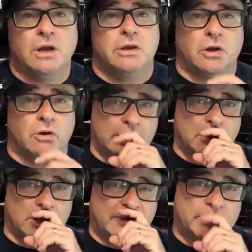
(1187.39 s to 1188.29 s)
You know,
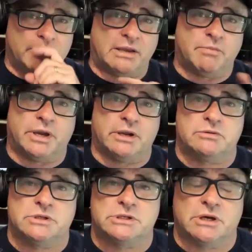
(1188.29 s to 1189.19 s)
I've been playing piano
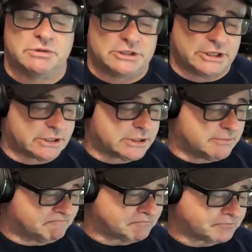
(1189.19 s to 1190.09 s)
since I was six
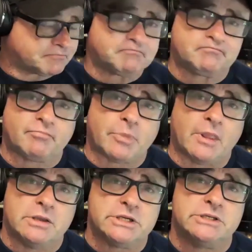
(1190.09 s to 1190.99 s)

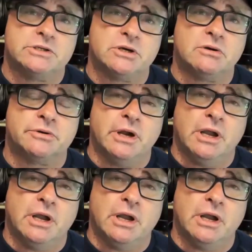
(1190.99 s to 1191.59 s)
years old.